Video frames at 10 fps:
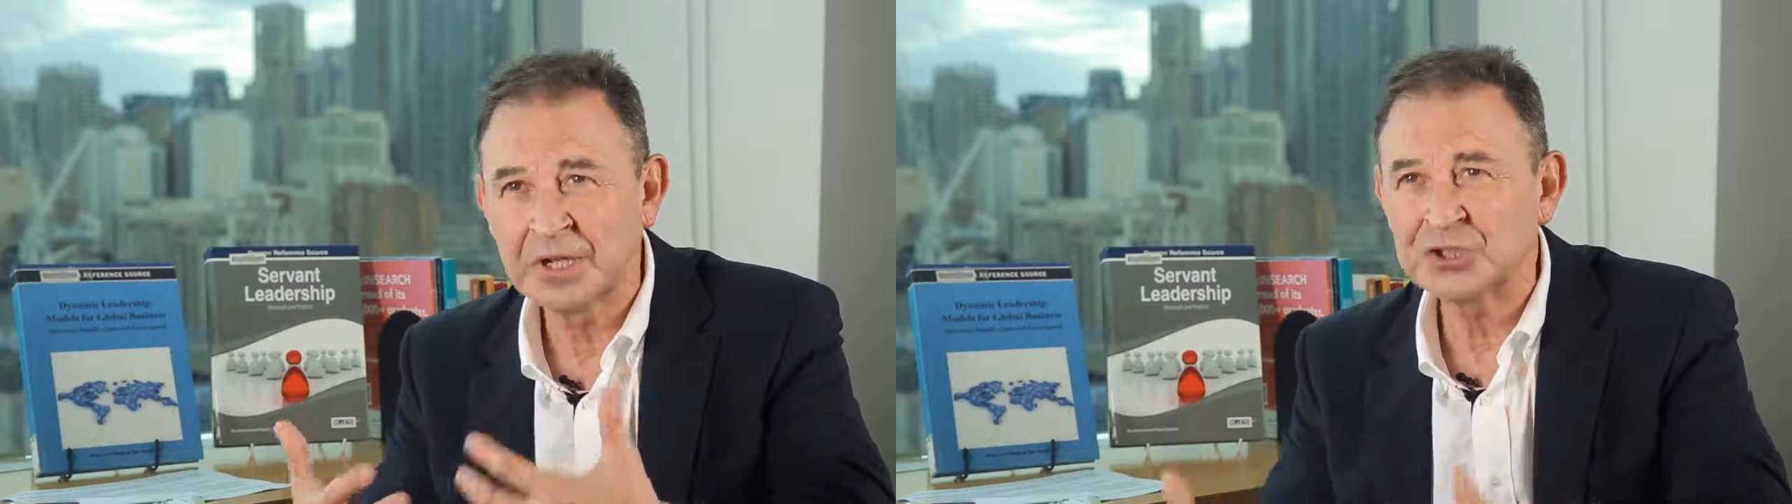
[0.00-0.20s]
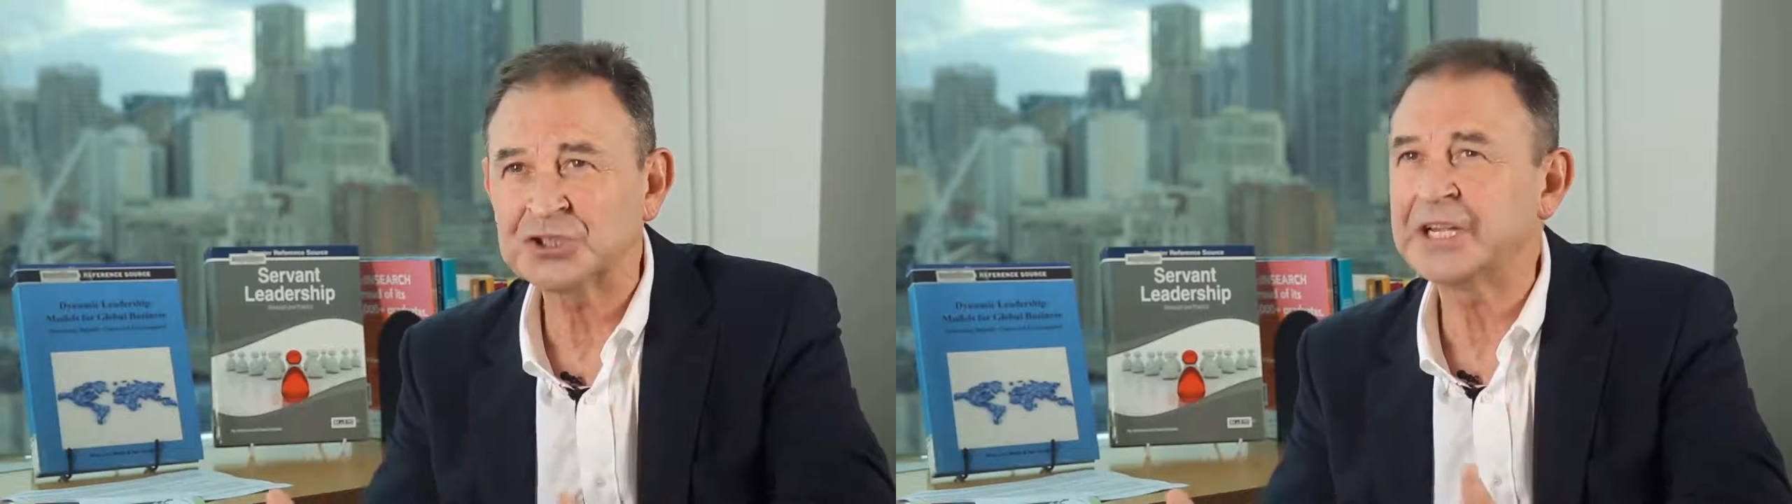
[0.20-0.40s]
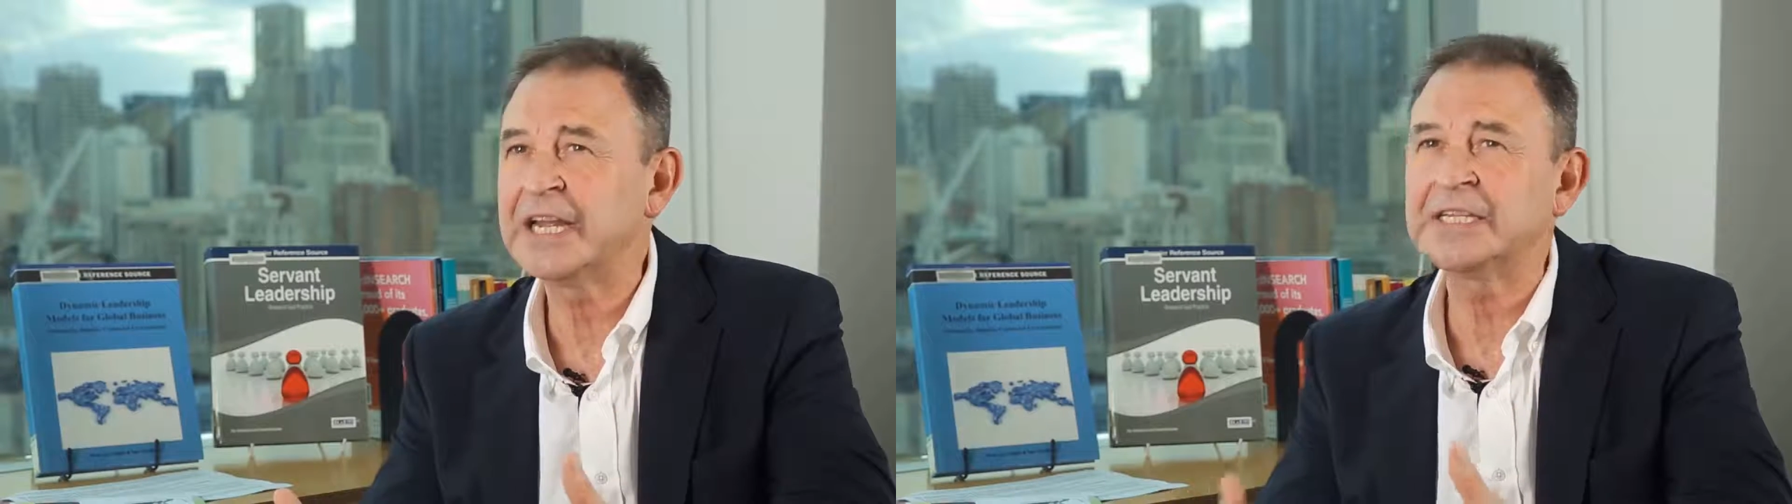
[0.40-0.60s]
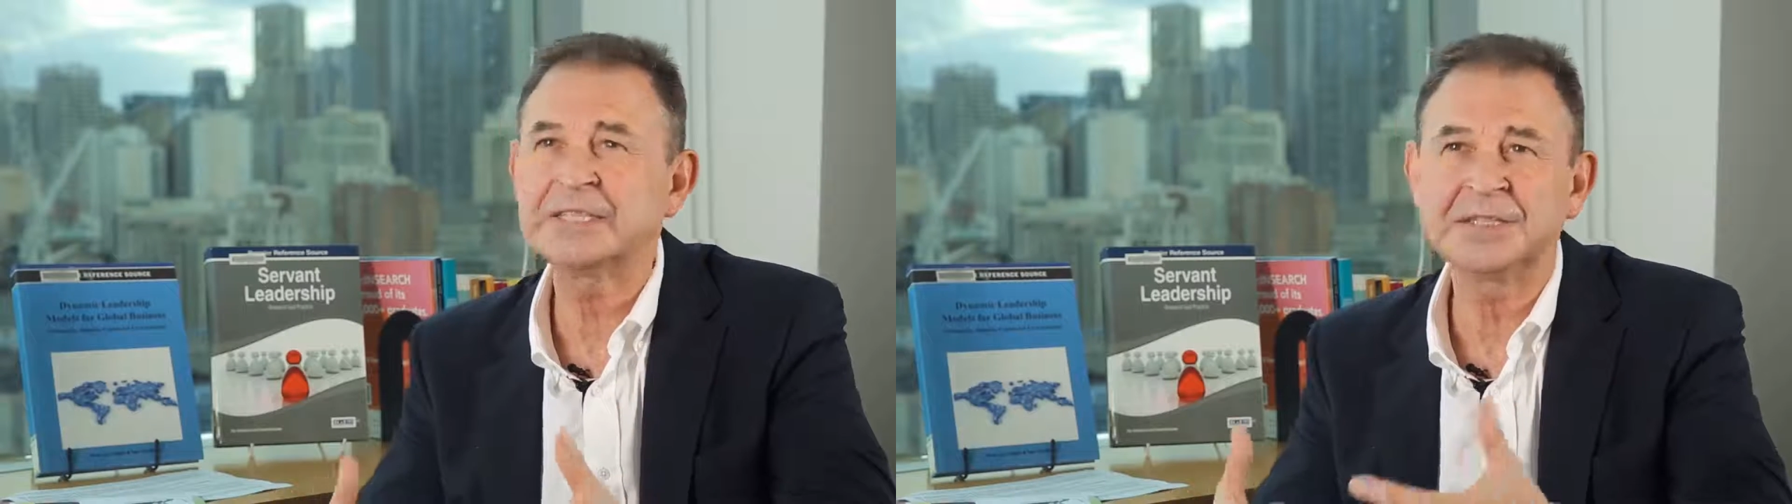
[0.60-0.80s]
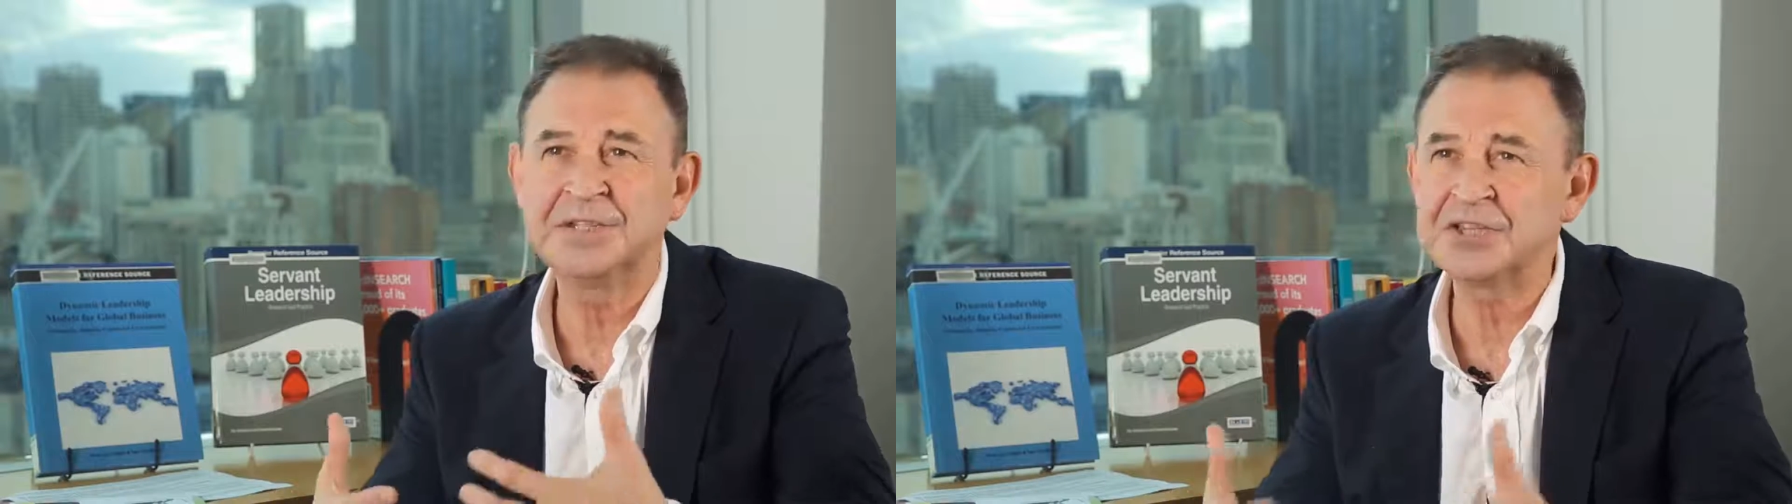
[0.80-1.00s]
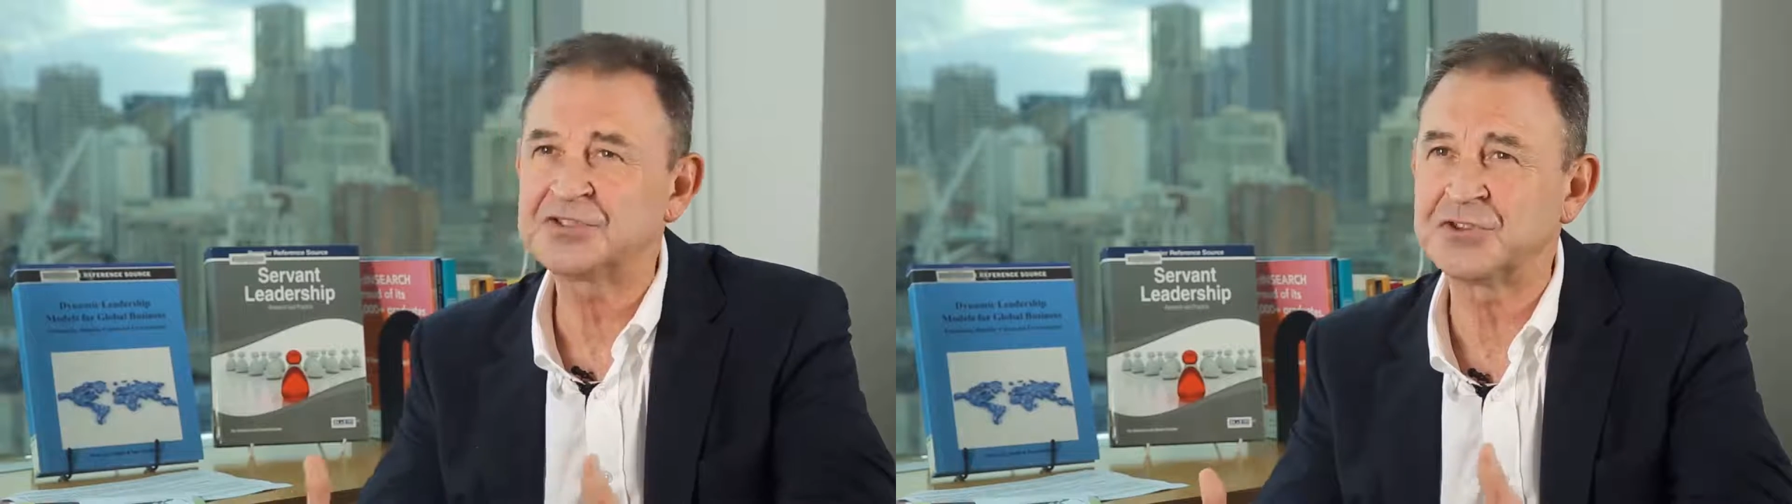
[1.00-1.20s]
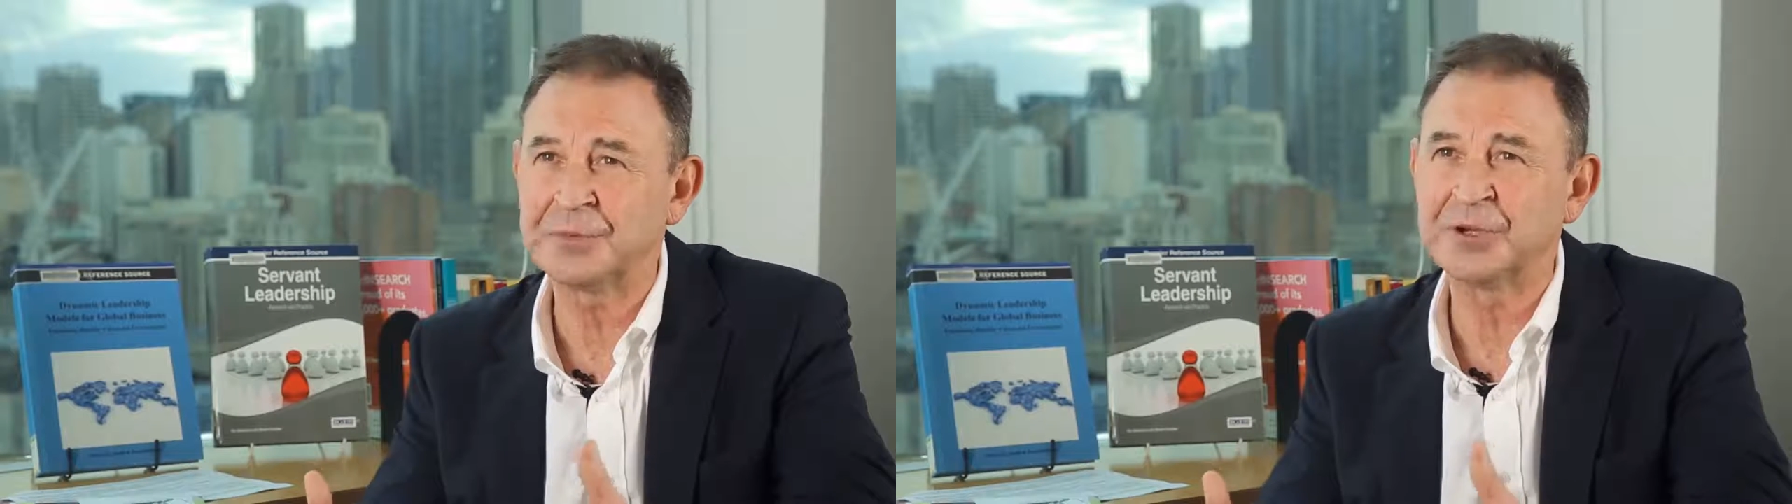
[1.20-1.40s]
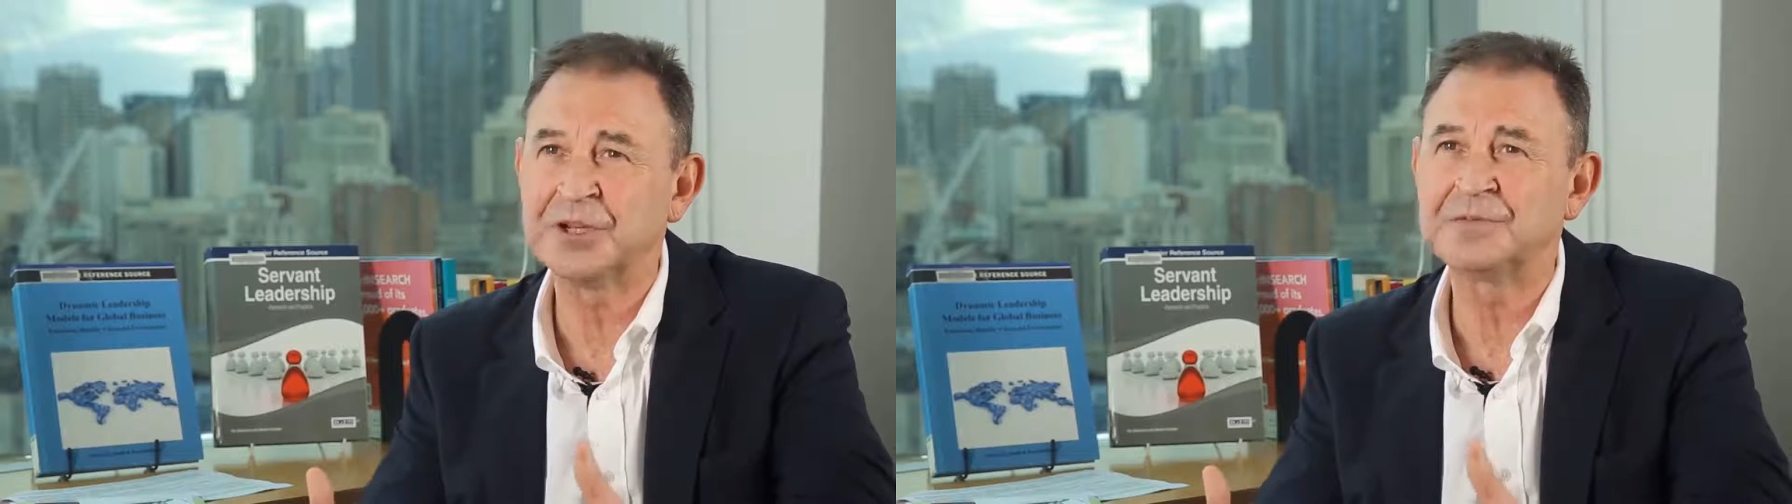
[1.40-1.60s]
shared,
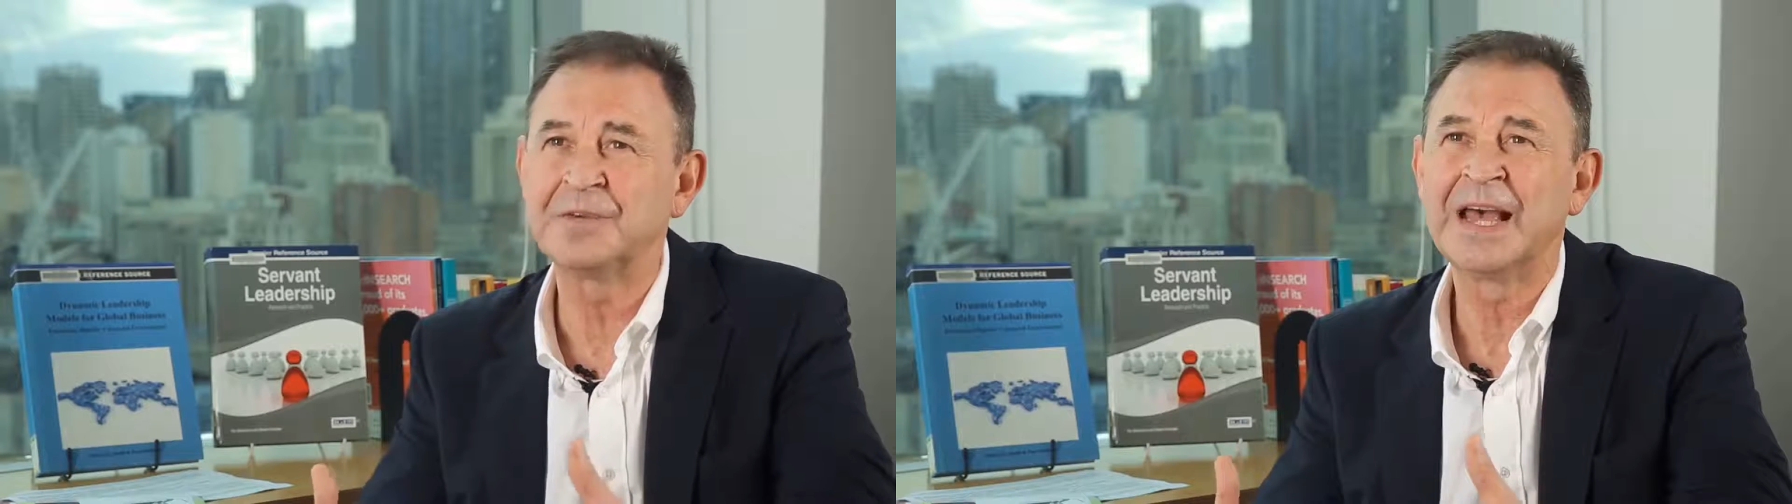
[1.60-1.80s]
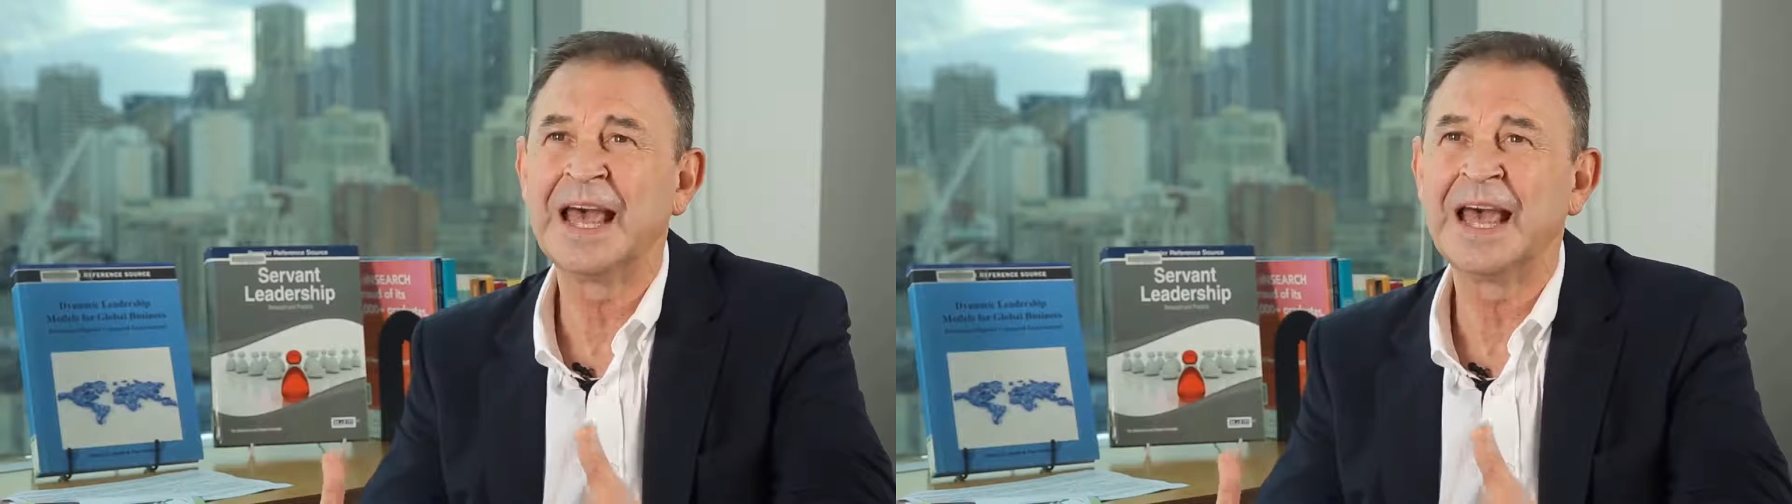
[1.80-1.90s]
distributive,